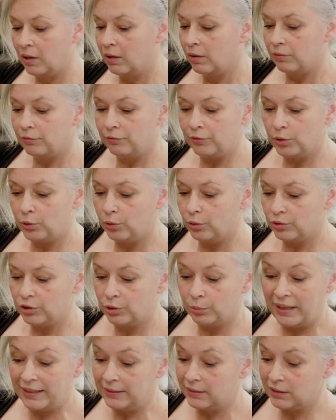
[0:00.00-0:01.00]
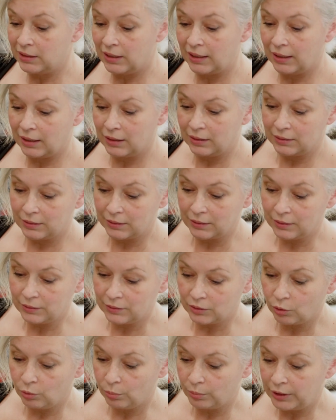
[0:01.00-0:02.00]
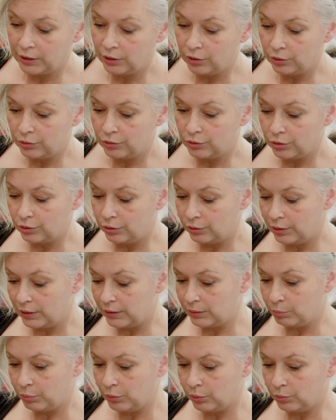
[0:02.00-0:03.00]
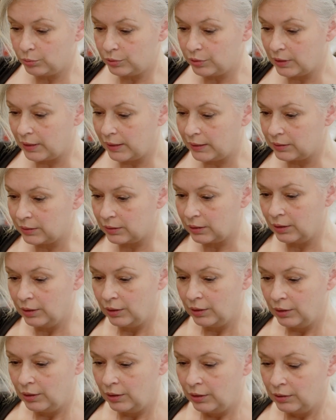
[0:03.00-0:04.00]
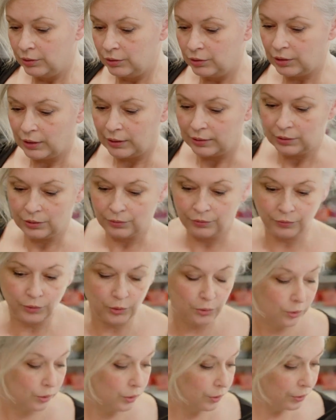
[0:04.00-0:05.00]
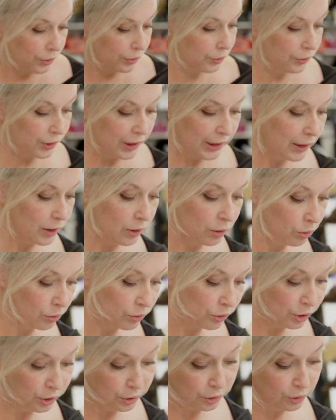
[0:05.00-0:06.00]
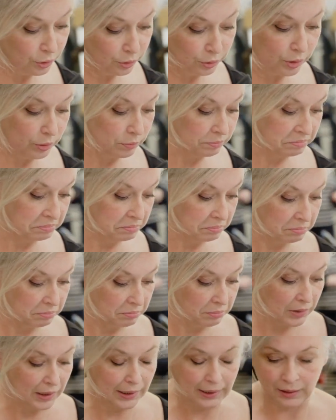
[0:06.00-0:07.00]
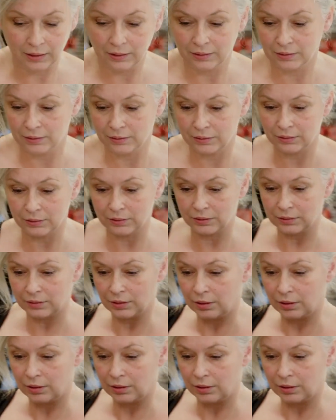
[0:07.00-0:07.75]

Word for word: for 20 actors, or we could do this process just for 3 or 2 actors at a